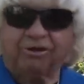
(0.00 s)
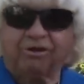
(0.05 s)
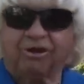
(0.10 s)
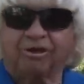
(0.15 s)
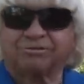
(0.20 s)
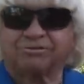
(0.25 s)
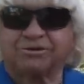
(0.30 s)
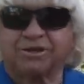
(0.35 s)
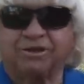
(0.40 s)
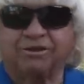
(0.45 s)
and all
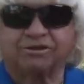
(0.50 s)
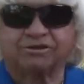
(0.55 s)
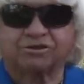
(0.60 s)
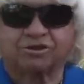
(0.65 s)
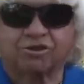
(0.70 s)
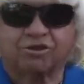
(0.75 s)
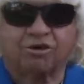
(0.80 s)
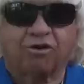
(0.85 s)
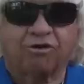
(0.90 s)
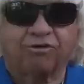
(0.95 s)
of a sudden there's a
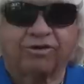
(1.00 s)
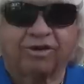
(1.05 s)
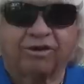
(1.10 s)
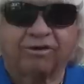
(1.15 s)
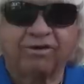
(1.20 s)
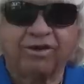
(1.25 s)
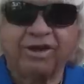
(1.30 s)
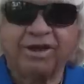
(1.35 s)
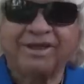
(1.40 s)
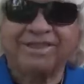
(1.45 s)
car there.
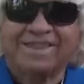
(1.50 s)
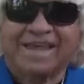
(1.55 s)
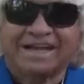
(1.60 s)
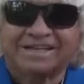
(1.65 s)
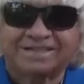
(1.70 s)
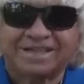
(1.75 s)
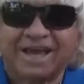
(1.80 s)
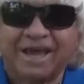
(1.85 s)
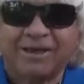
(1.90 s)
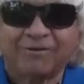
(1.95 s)

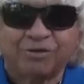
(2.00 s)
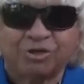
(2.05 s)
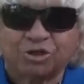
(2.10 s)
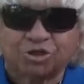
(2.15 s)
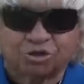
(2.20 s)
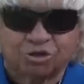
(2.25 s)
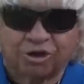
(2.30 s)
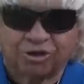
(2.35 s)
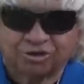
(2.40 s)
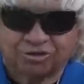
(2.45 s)
That's heavy
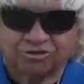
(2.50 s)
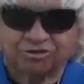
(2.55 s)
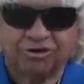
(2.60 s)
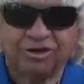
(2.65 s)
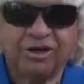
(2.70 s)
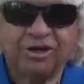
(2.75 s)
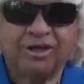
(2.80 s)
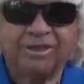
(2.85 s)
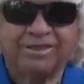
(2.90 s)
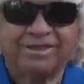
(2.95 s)
structure.
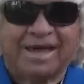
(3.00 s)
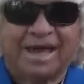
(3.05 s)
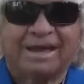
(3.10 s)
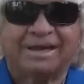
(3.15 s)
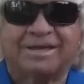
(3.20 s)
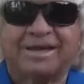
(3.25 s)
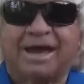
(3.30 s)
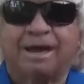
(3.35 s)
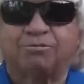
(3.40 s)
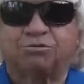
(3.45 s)

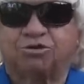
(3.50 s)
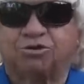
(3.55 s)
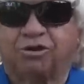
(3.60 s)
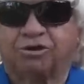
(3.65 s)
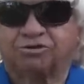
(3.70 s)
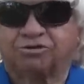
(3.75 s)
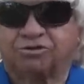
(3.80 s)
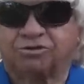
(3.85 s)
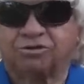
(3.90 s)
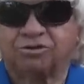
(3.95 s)
That type
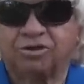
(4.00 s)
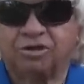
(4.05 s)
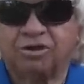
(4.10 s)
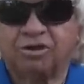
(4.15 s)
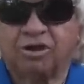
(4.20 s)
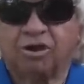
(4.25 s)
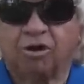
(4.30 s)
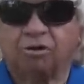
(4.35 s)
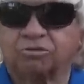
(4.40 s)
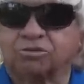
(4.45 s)
structure
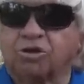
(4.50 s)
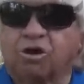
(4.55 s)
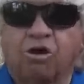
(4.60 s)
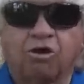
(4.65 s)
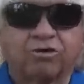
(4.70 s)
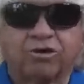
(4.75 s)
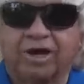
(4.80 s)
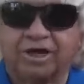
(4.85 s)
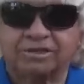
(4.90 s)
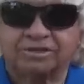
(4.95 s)
holds all
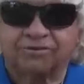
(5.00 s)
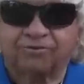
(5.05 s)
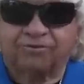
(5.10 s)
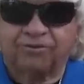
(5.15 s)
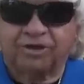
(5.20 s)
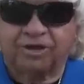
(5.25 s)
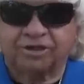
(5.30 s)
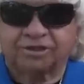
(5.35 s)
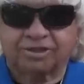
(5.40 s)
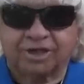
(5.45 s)
kinds of
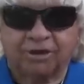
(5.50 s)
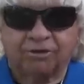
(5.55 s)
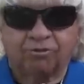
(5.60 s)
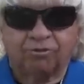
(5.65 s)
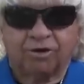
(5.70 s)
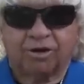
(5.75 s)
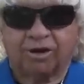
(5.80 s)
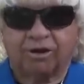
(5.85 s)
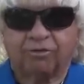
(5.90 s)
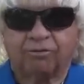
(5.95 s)
fish and
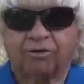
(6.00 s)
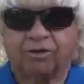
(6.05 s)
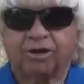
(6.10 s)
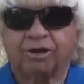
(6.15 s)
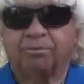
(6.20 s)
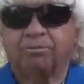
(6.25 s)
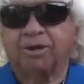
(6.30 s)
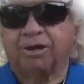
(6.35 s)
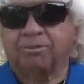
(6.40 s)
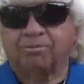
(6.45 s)
really, really
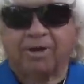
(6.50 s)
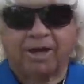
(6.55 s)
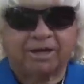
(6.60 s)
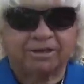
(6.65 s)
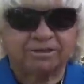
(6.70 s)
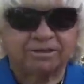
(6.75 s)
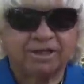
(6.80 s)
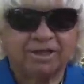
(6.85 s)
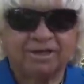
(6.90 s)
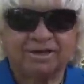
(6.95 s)
big
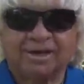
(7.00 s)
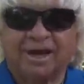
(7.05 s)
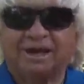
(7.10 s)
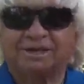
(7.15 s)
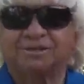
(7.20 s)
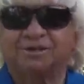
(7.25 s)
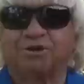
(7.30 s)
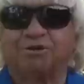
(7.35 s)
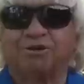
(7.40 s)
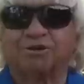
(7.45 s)
bass.
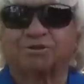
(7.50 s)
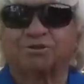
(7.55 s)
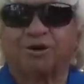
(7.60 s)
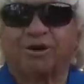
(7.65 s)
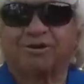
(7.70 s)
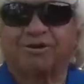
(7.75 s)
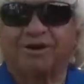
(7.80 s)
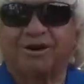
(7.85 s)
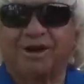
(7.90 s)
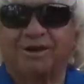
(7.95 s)
Guys and girls, go
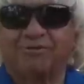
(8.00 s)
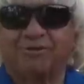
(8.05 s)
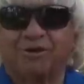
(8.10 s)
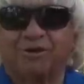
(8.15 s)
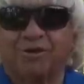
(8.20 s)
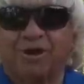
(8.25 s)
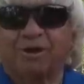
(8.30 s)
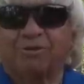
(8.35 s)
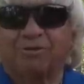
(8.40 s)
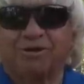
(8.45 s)
out there and have you a
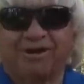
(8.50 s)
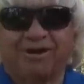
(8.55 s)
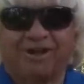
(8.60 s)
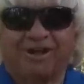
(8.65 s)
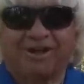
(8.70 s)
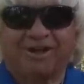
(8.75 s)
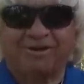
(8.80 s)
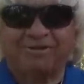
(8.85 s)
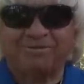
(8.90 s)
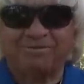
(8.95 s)
great one
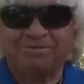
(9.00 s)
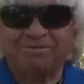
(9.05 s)
today.